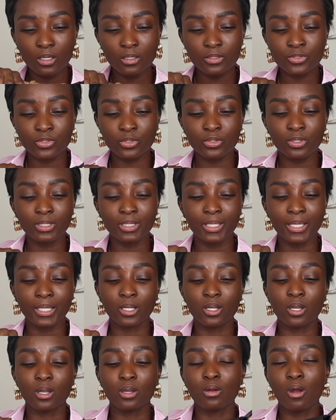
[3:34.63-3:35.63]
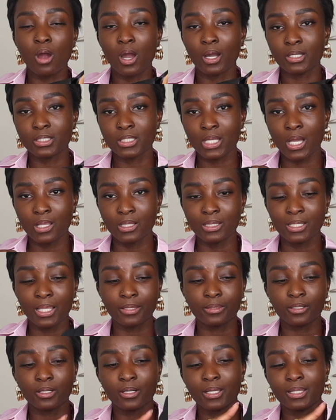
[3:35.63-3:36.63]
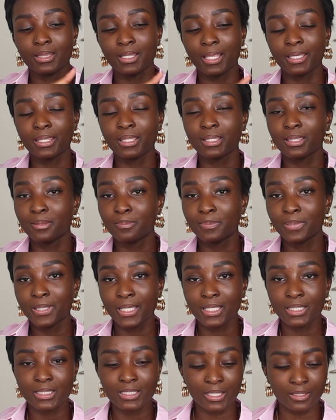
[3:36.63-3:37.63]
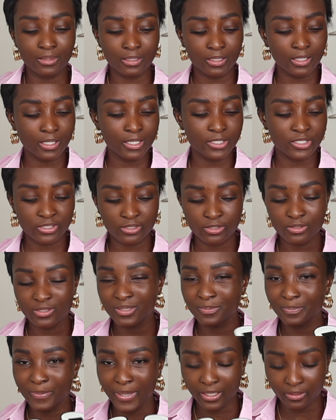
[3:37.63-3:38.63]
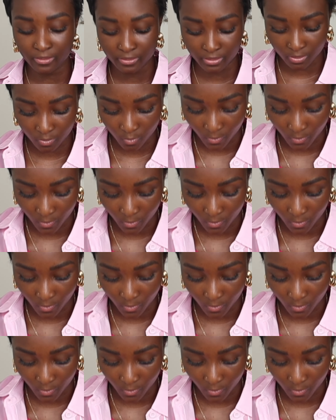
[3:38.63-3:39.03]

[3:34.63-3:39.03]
sort of like crocodile leather and like the plain leather. It just looks better in the